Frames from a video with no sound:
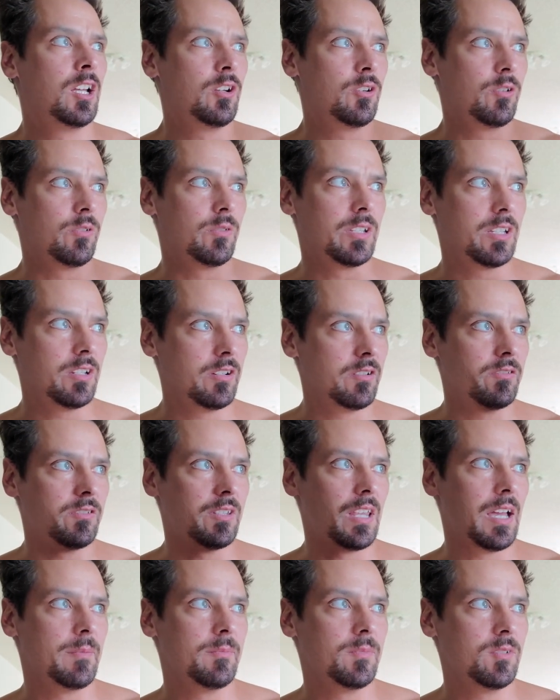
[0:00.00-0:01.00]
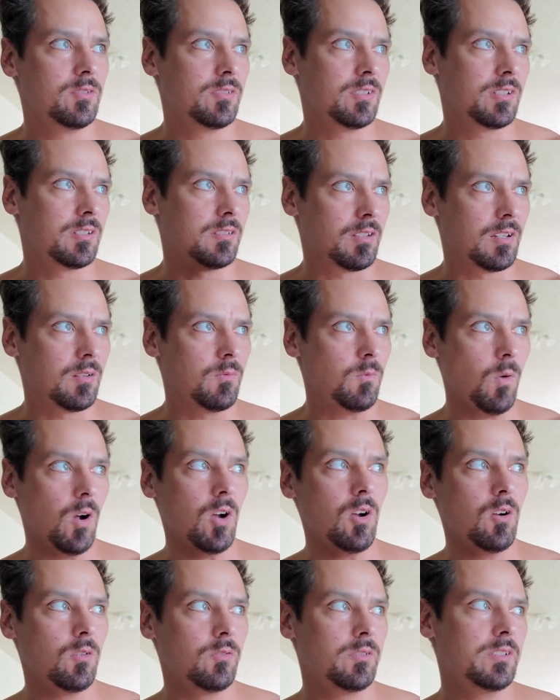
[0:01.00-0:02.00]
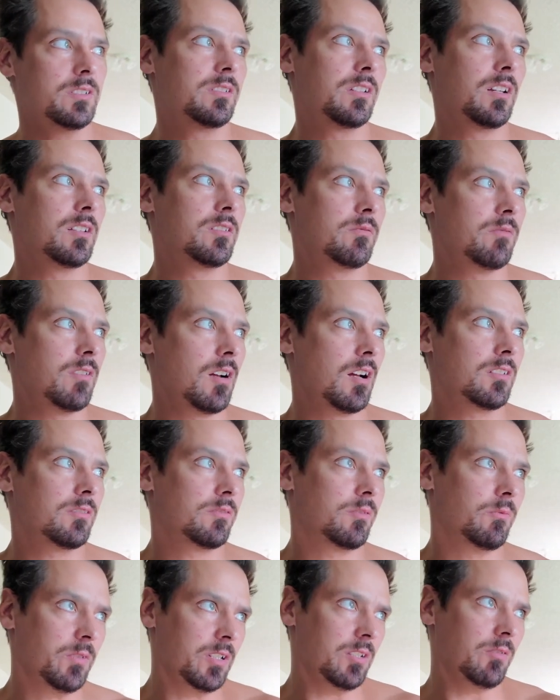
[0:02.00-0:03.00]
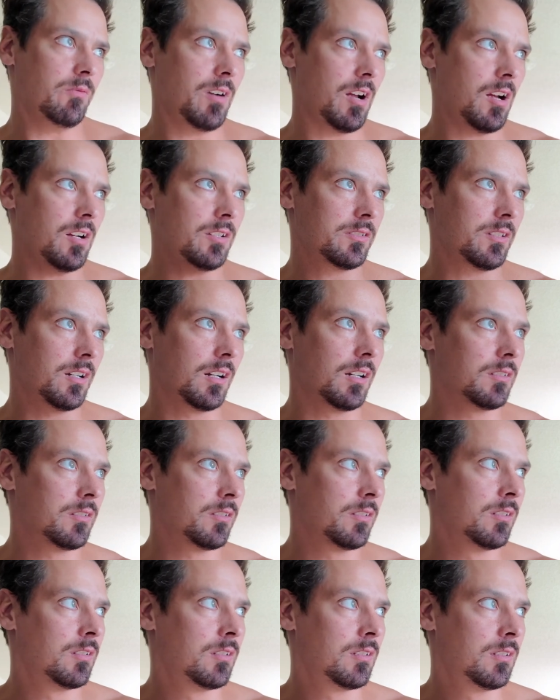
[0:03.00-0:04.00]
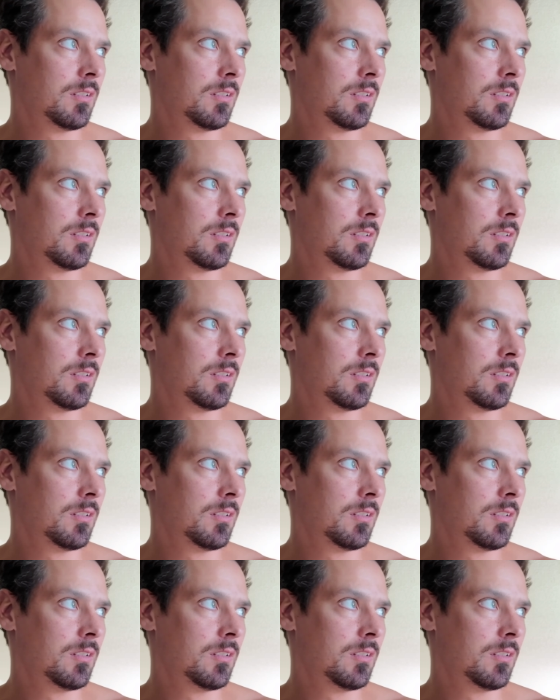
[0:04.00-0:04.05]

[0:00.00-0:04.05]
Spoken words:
who hears that music is like, whoa, these guys are the real rock stars.